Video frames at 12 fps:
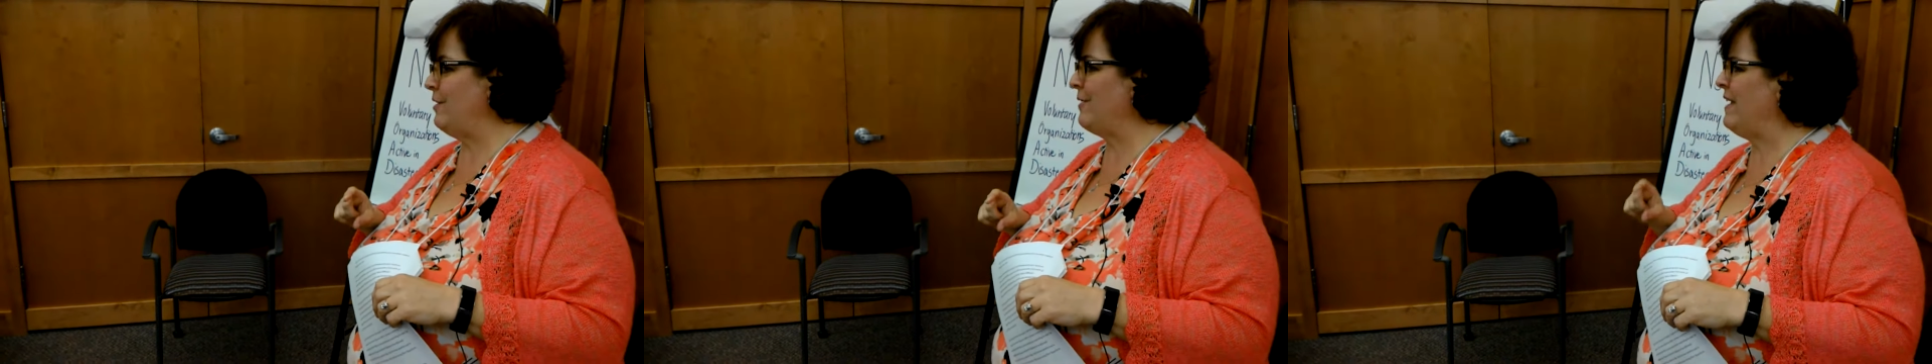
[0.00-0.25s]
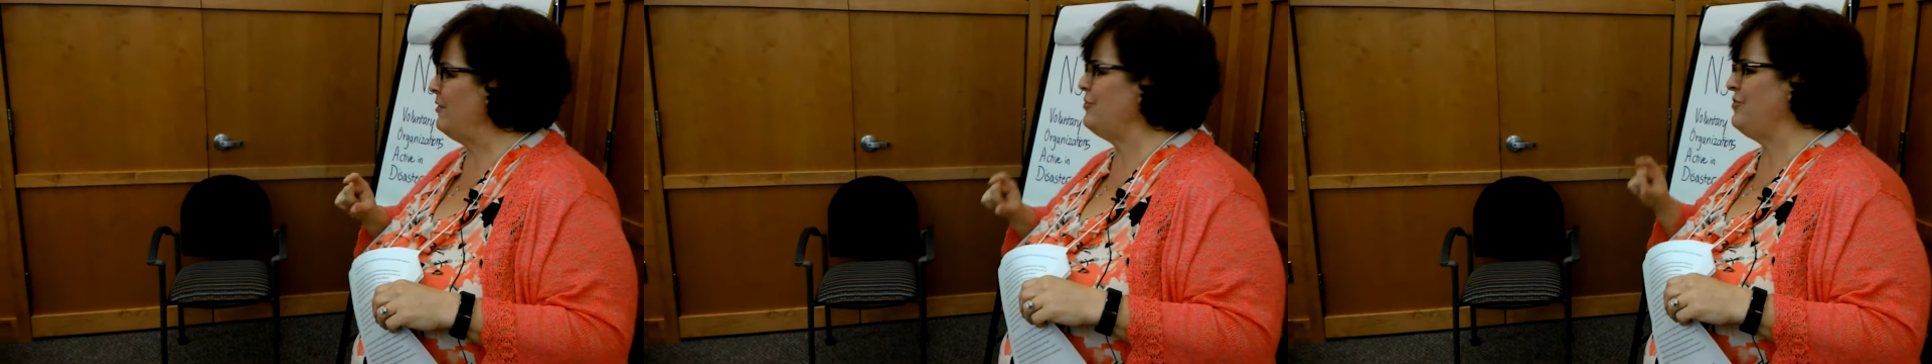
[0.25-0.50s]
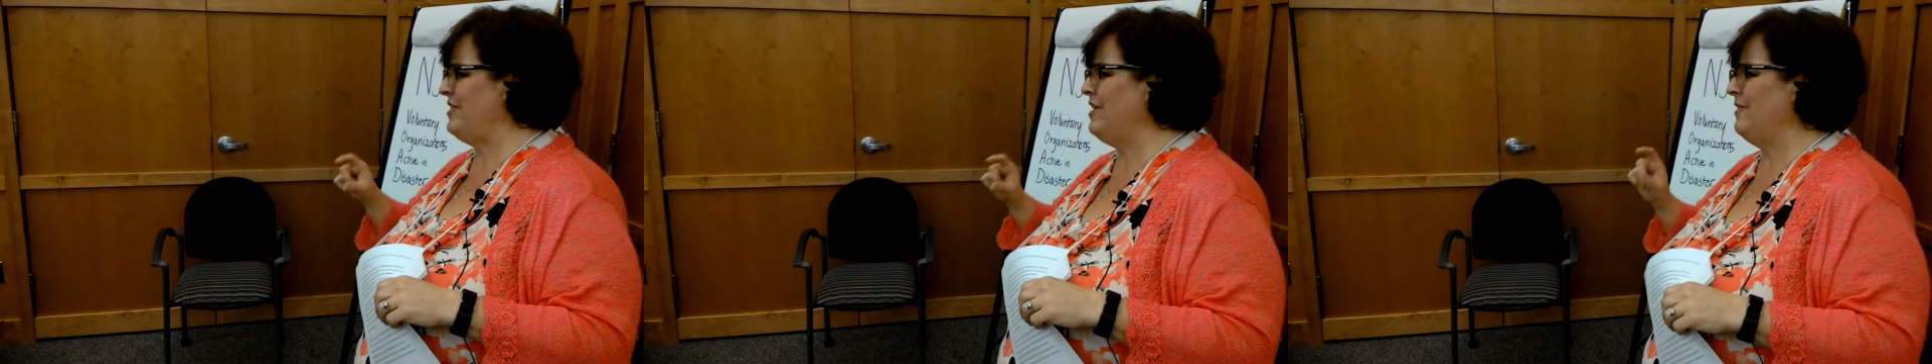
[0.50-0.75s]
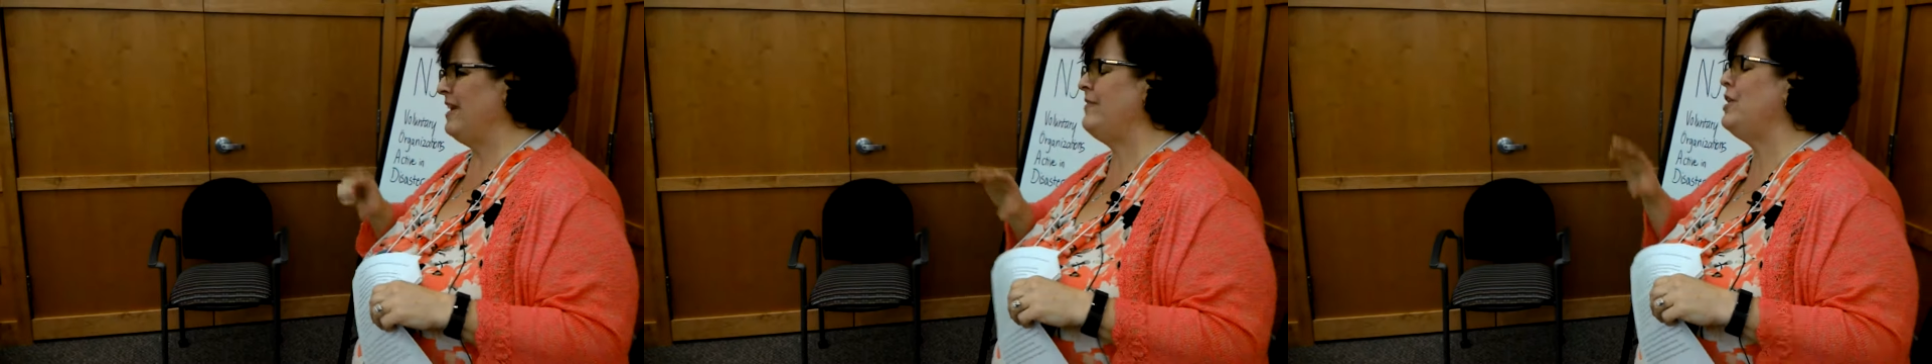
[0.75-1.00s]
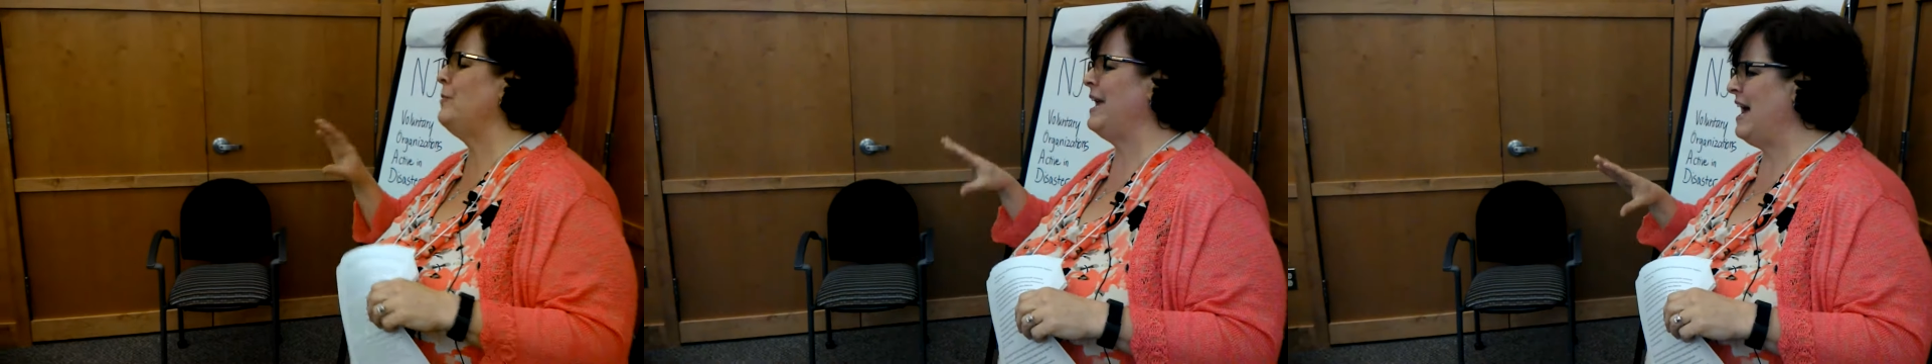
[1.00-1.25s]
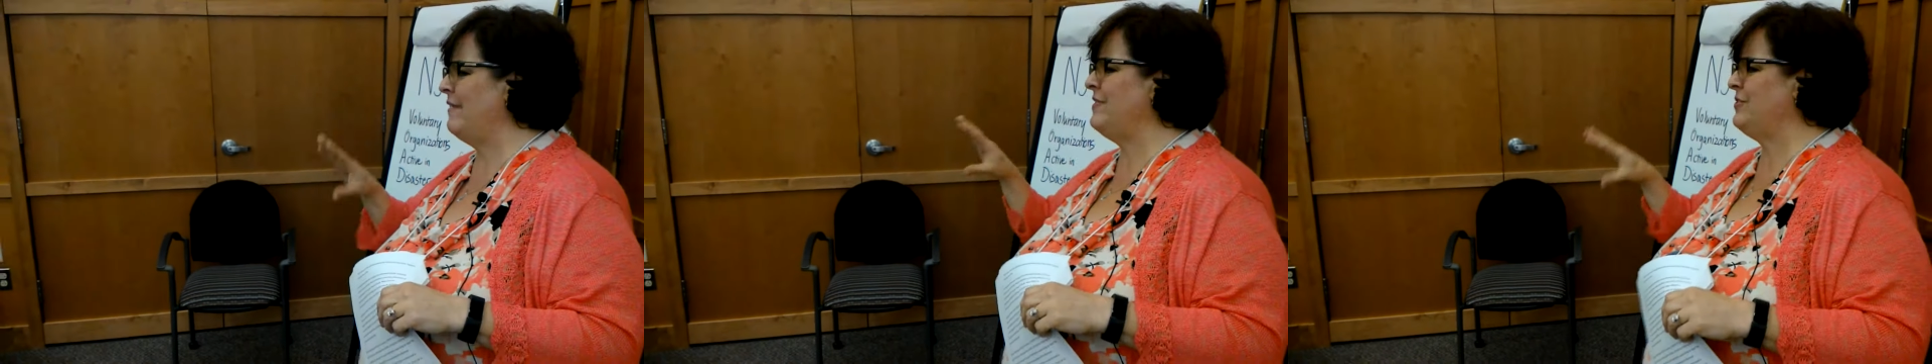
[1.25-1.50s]
okay, there's still, even though we
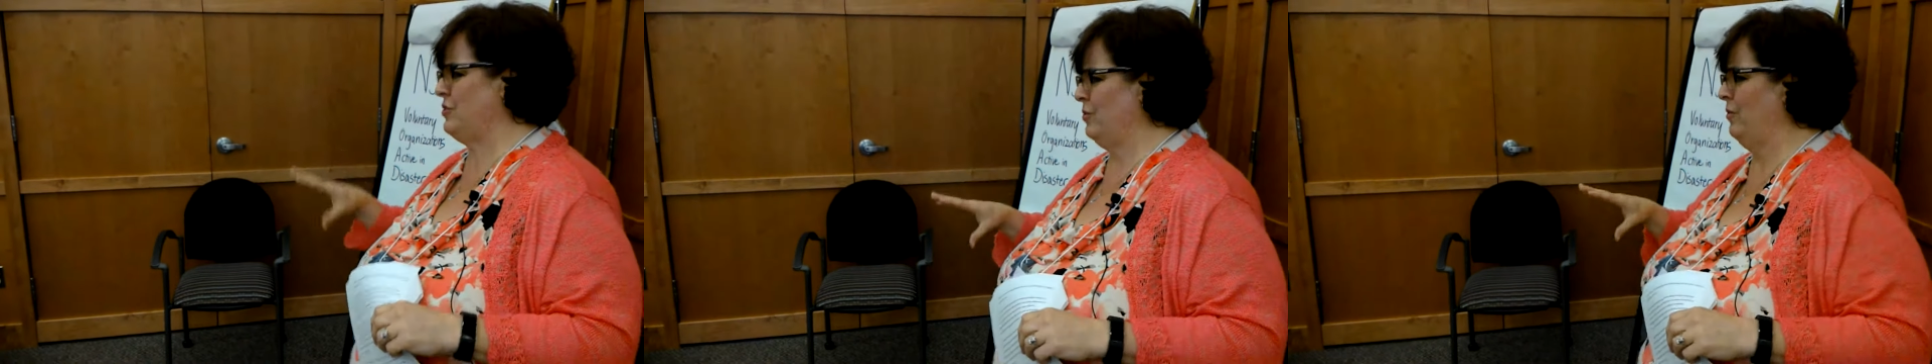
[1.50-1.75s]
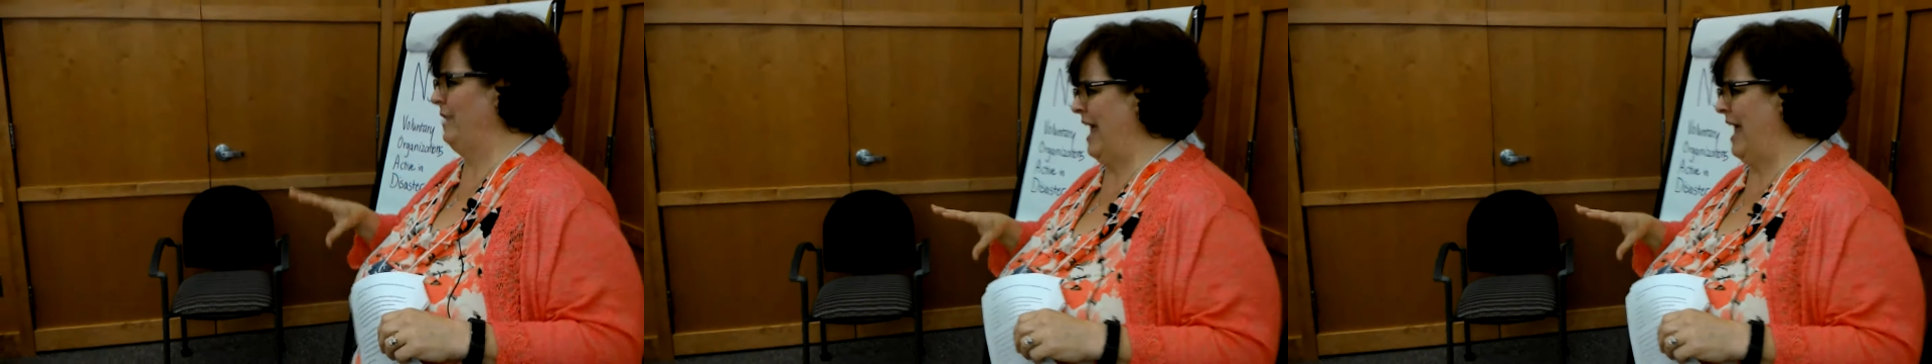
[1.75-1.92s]
have this tool